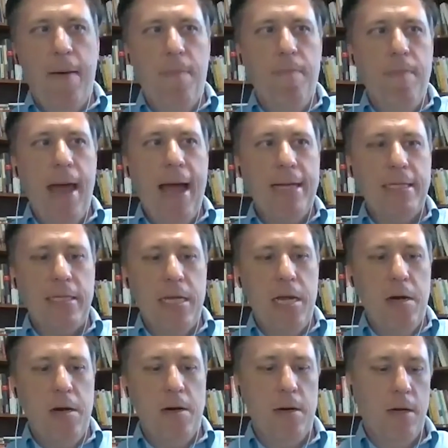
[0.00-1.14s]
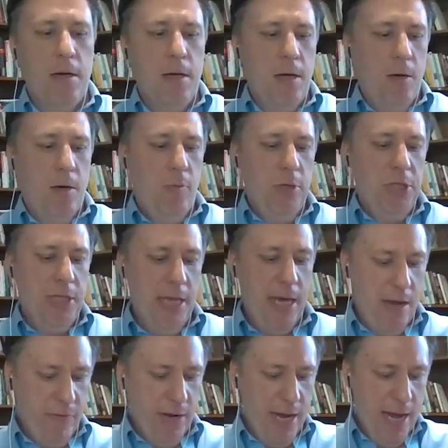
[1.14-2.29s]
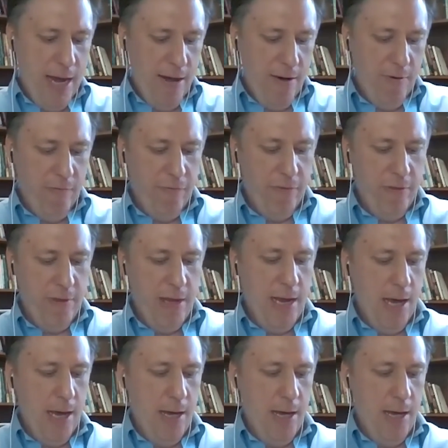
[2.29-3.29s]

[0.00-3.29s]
masks here, which they even have the